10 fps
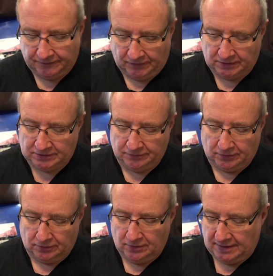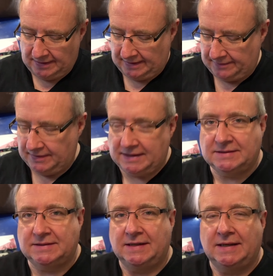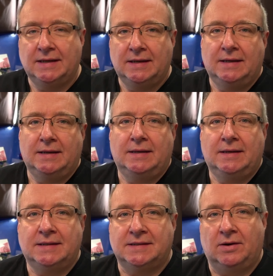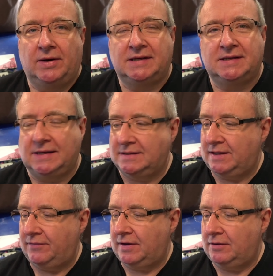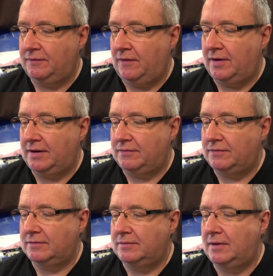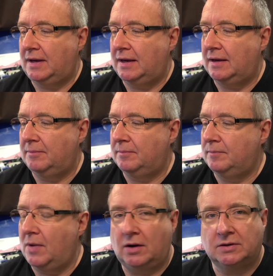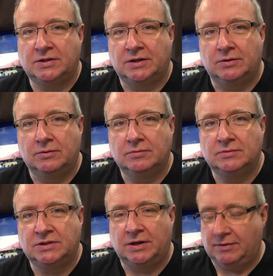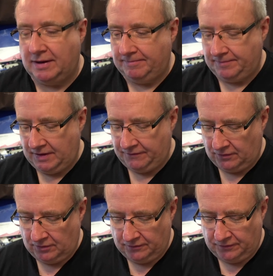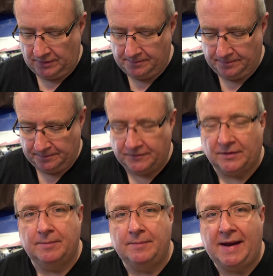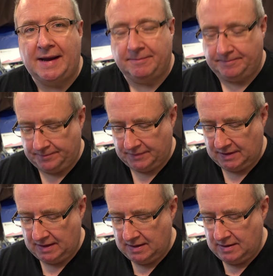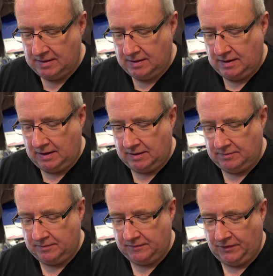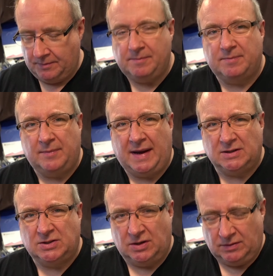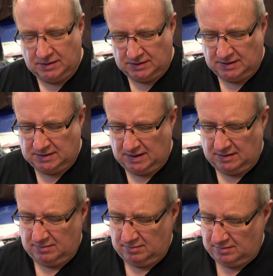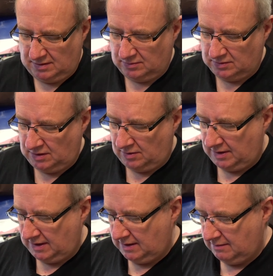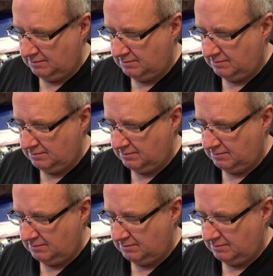first of all is an MAT-705 Mark II tuner from MAT. From MAT tuners. It's a little tiny